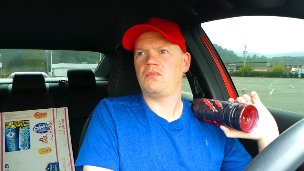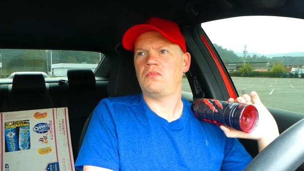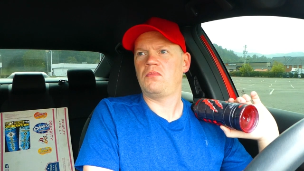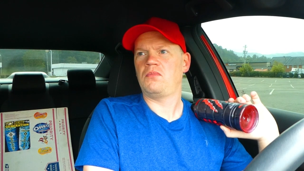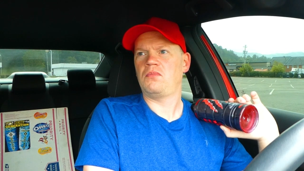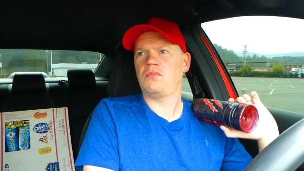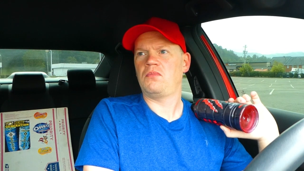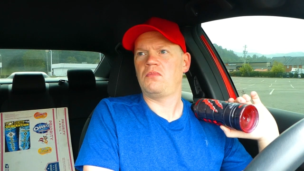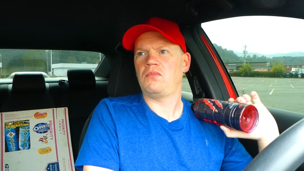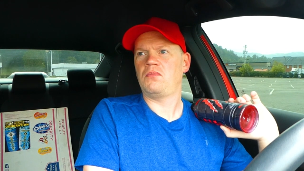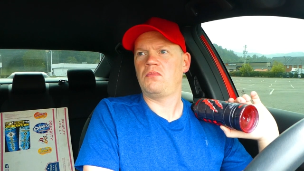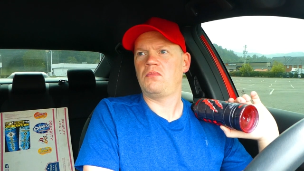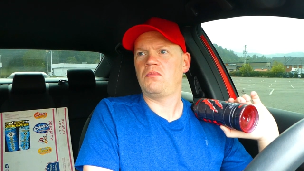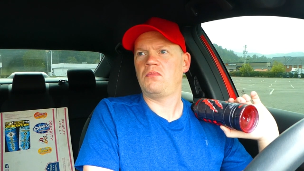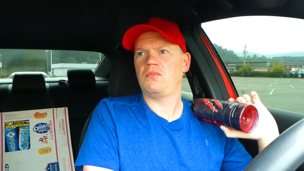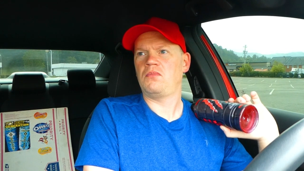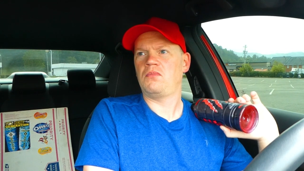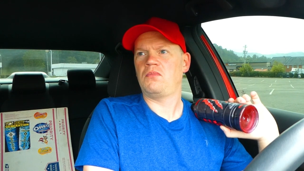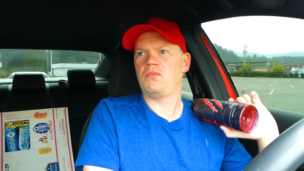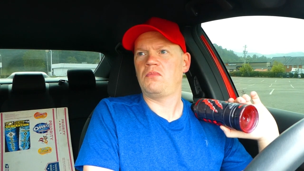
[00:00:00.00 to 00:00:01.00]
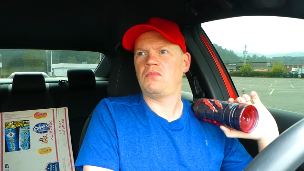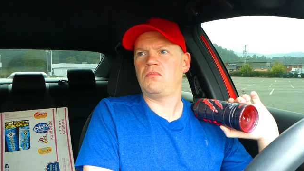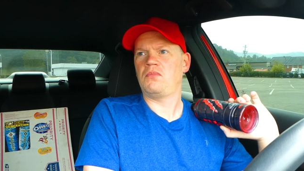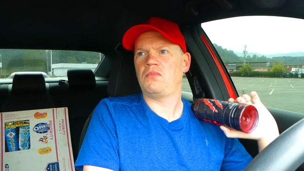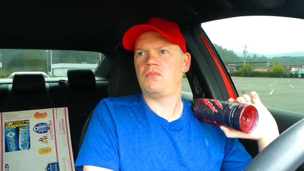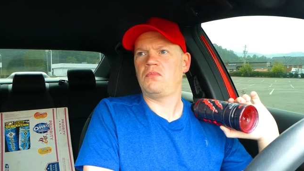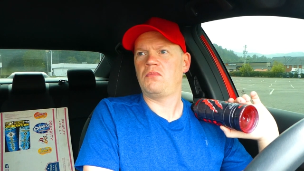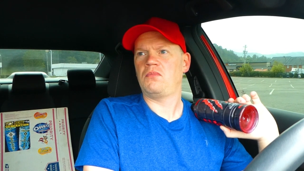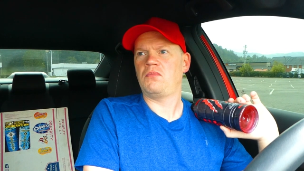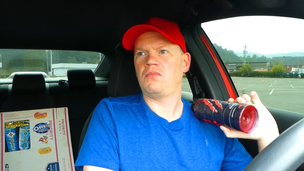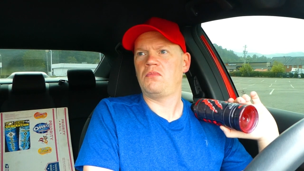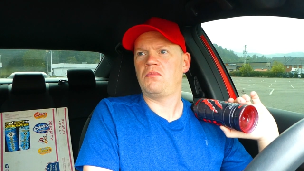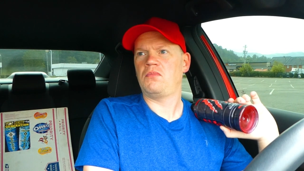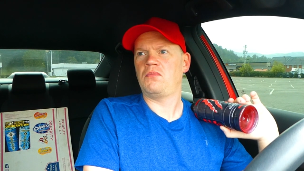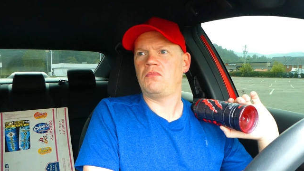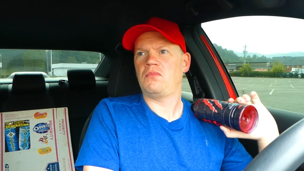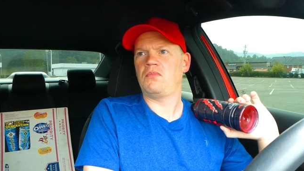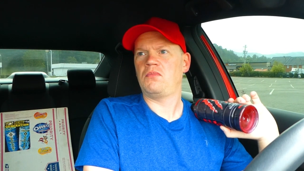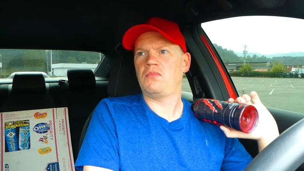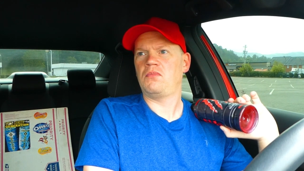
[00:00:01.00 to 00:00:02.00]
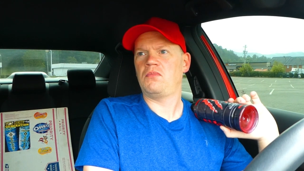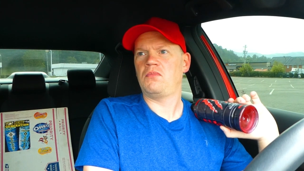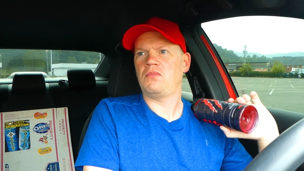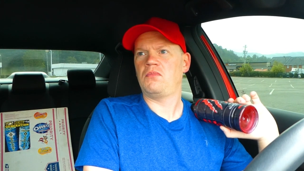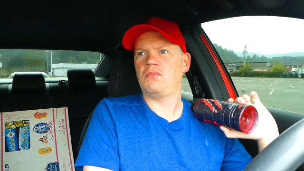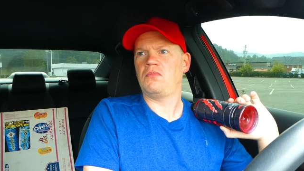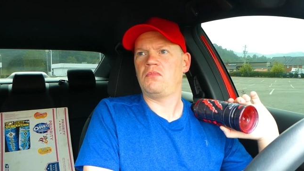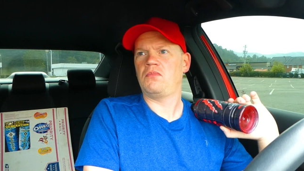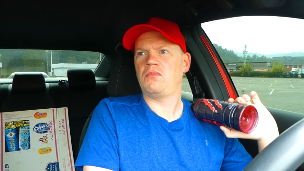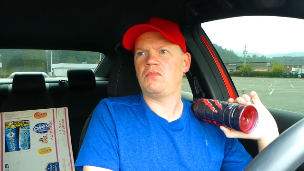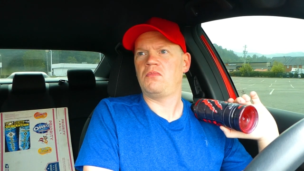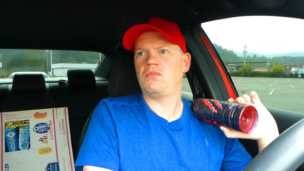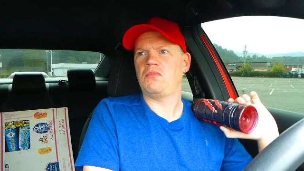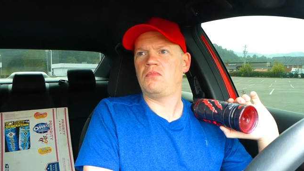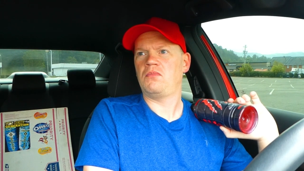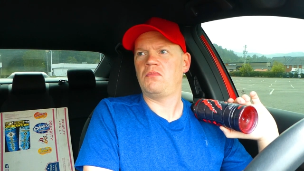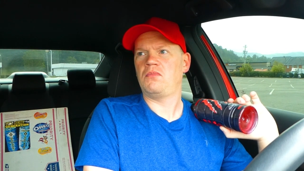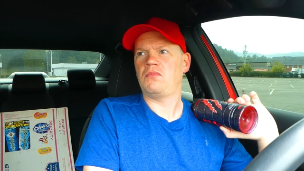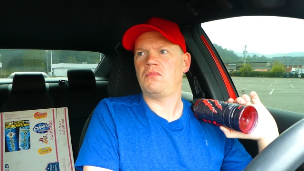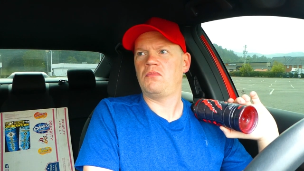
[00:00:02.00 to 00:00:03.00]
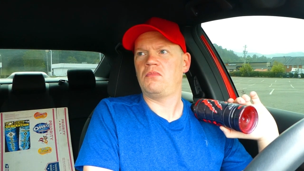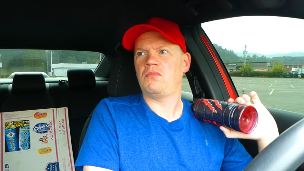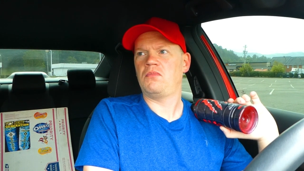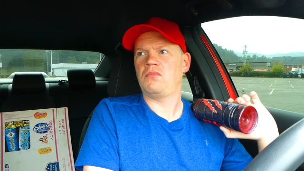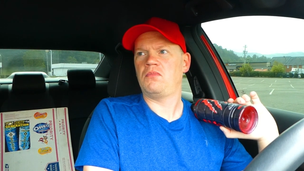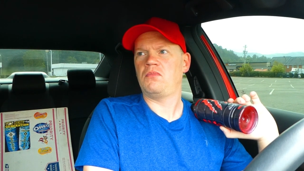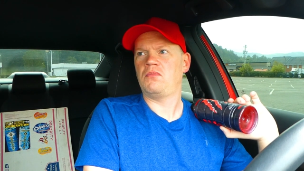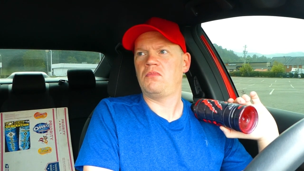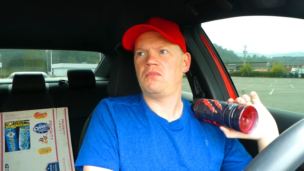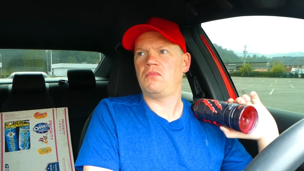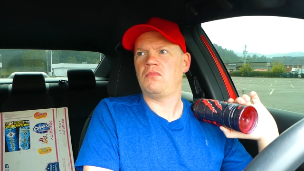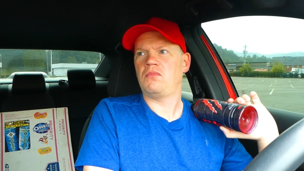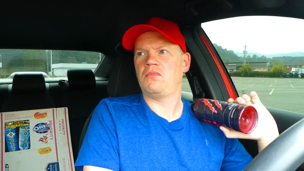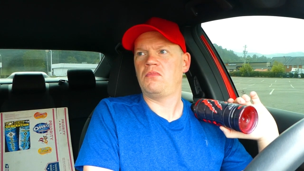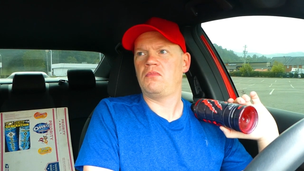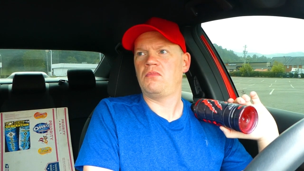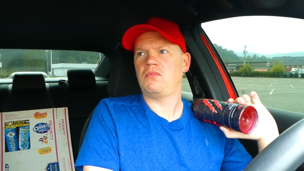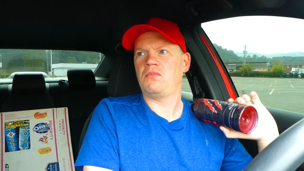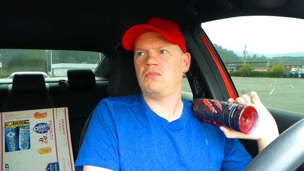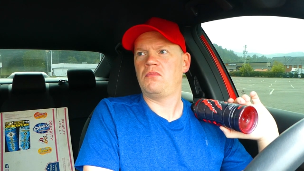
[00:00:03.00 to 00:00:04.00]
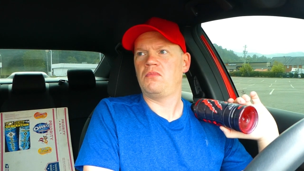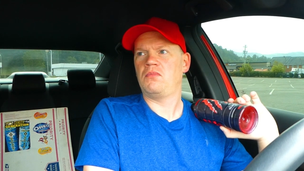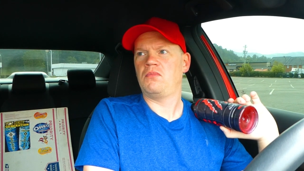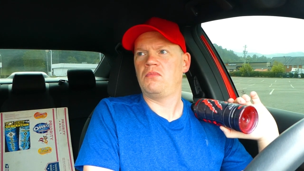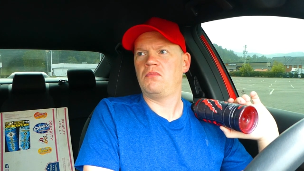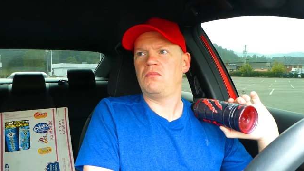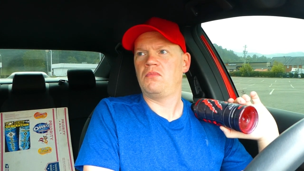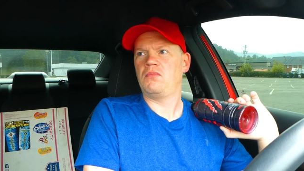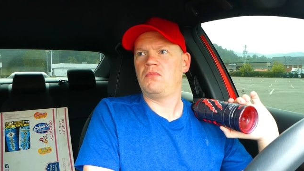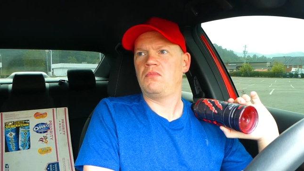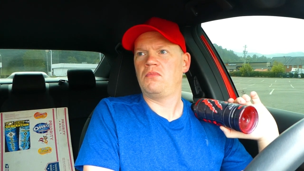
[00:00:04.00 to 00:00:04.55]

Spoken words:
Nobody speaks.